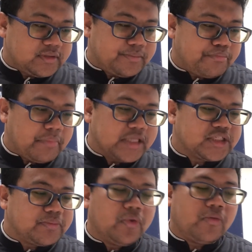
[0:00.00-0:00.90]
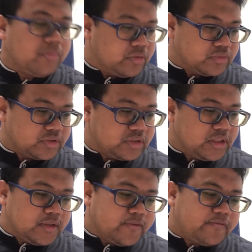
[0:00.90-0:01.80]
Much more, most.
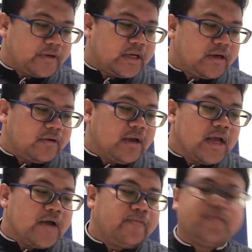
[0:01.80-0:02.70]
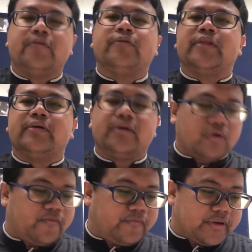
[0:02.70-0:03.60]
Far, further or
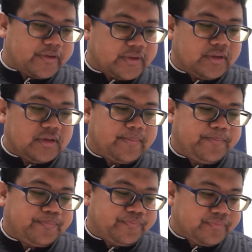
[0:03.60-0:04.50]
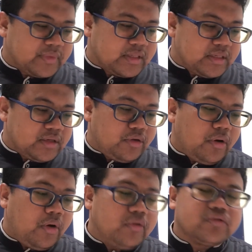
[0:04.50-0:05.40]
farther.
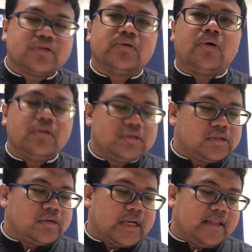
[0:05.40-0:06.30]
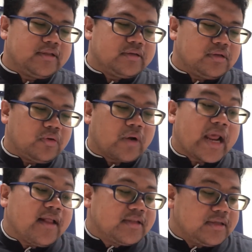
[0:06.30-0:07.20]
Old, older, elder or
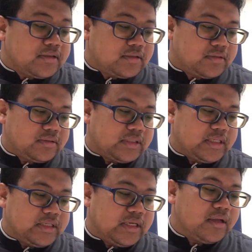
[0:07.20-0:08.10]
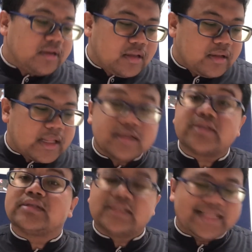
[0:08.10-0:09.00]
elders. And little, less,
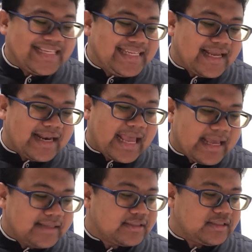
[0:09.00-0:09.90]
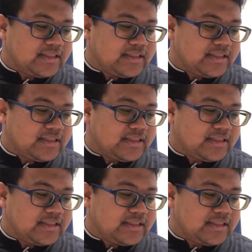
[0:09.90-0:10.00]
last.